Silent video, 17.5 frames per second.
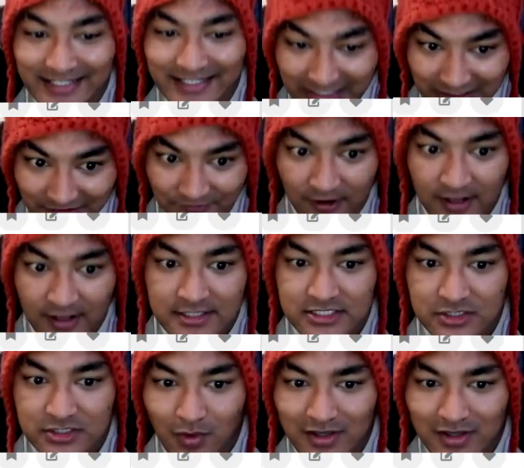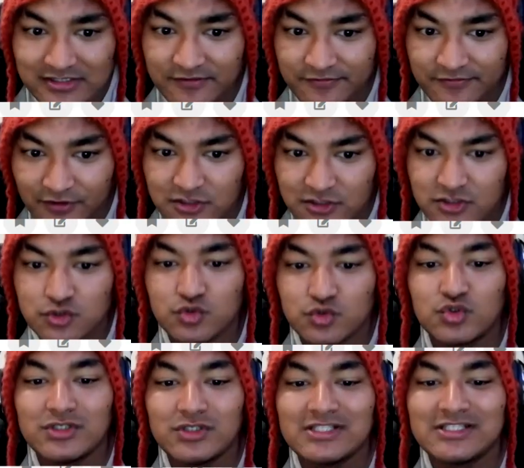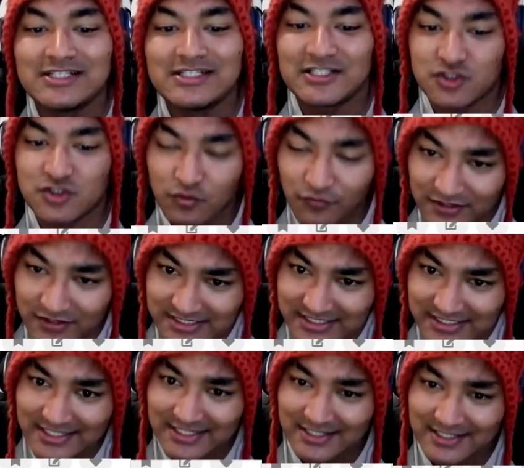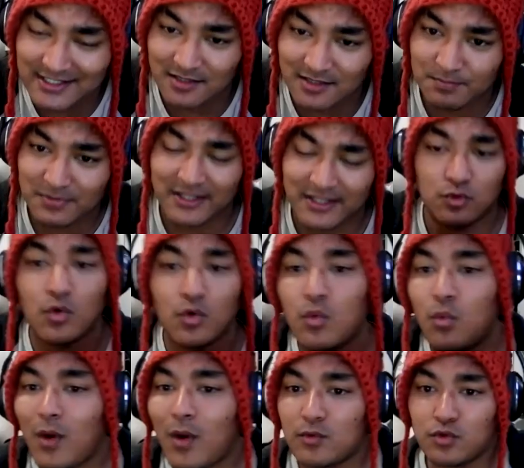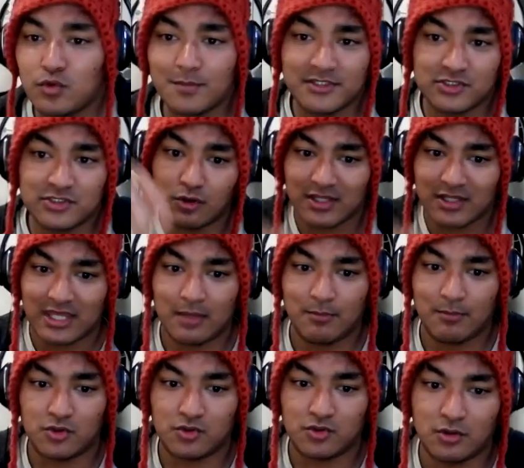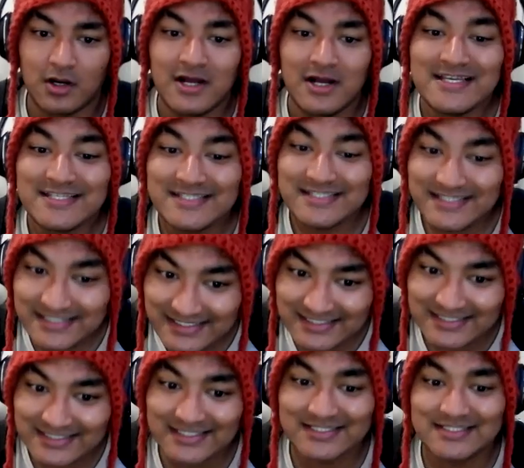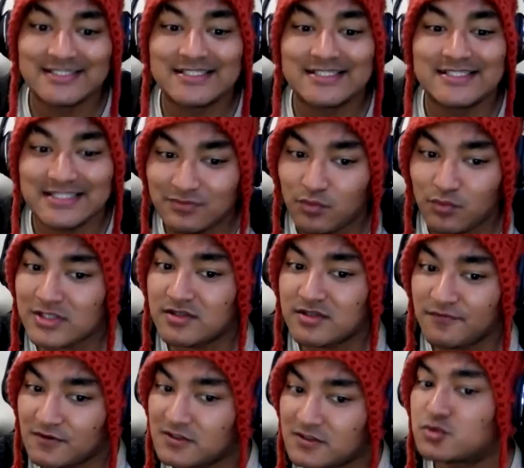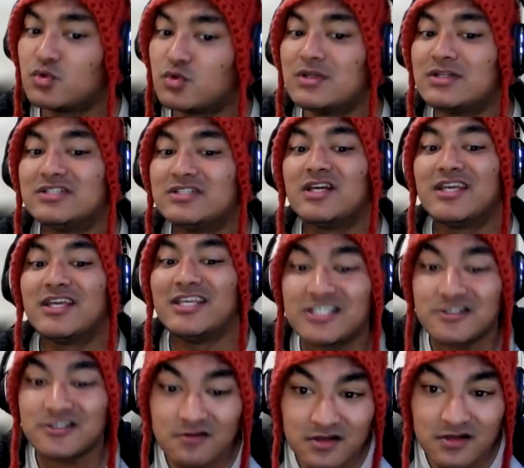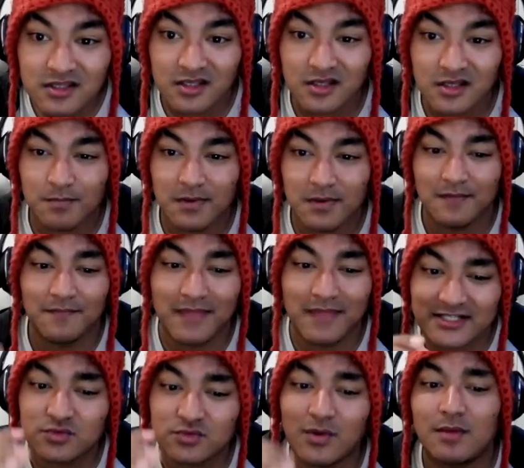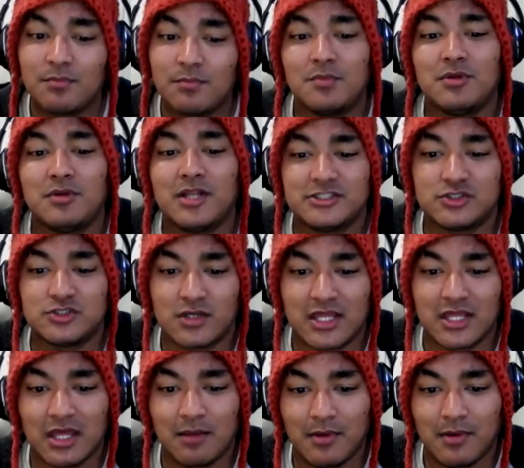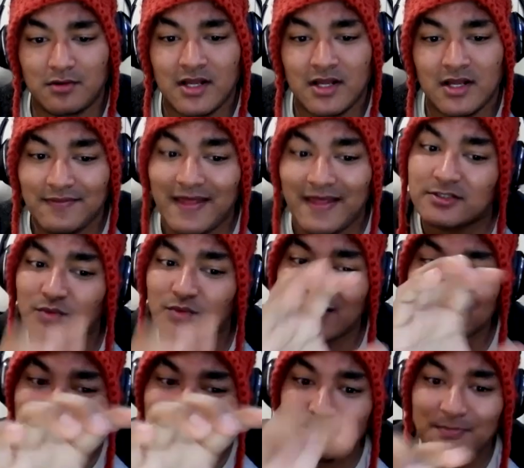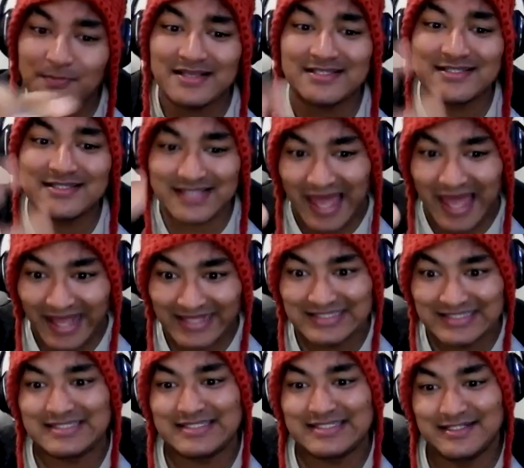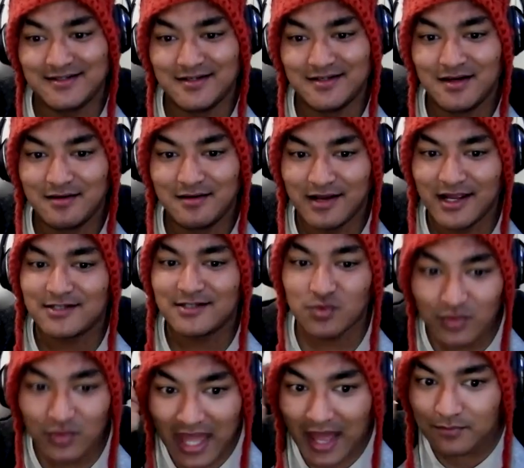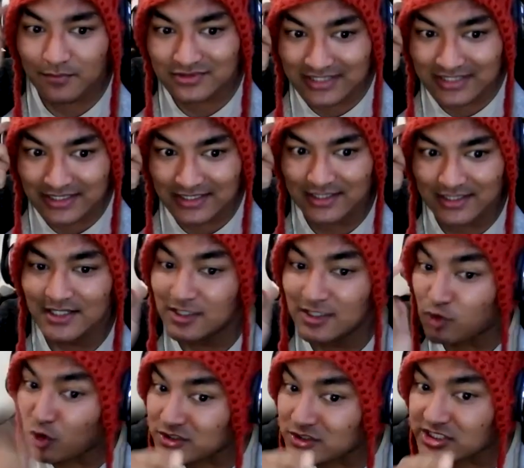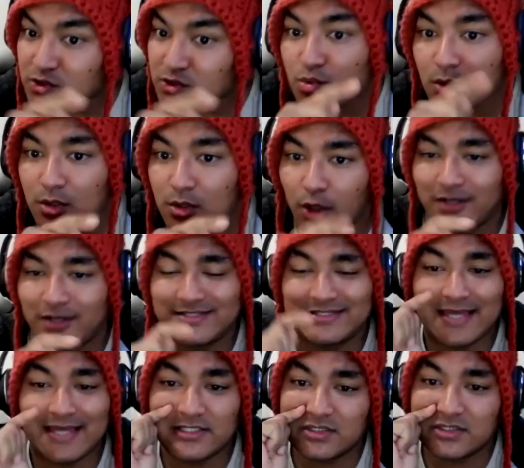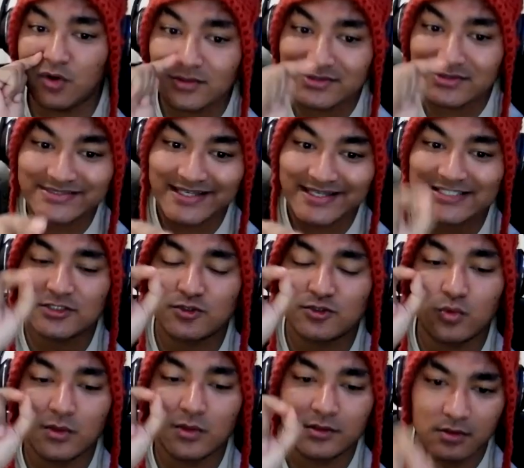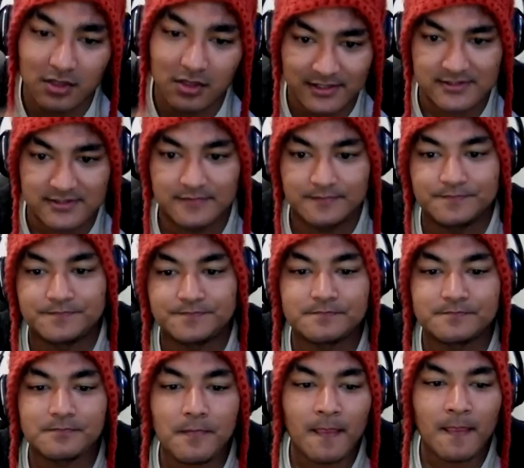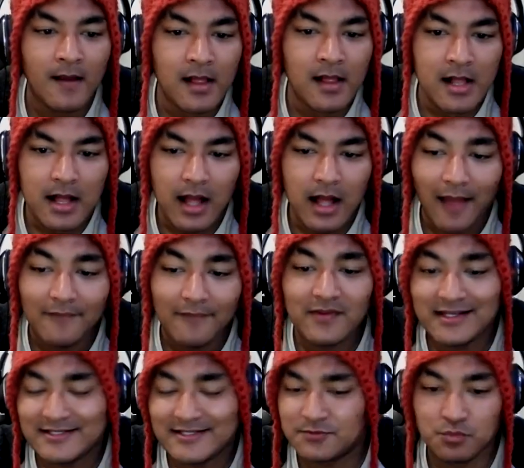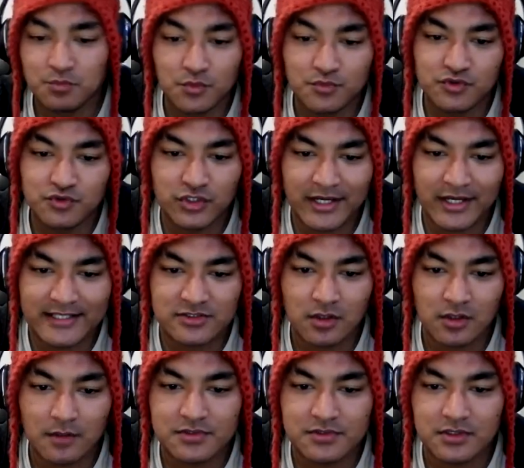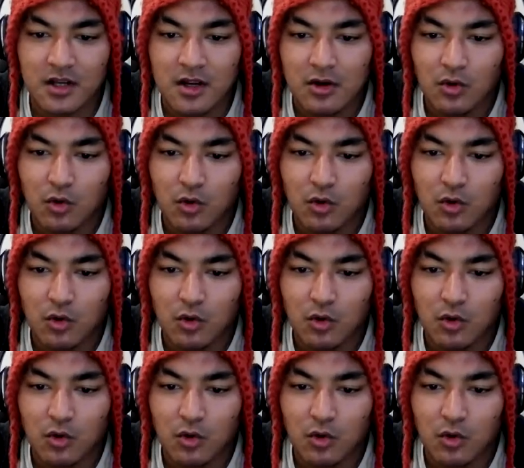If she was the first to do it in a sophisticated airplane, no one would be talking about her. She did it. She was the first to do it in a historic airplane. That's why people are talking about. That's why this passage existed, right? So we have to think contextual knowledge, guys. Contextual knowledge. And then let's move to the next option.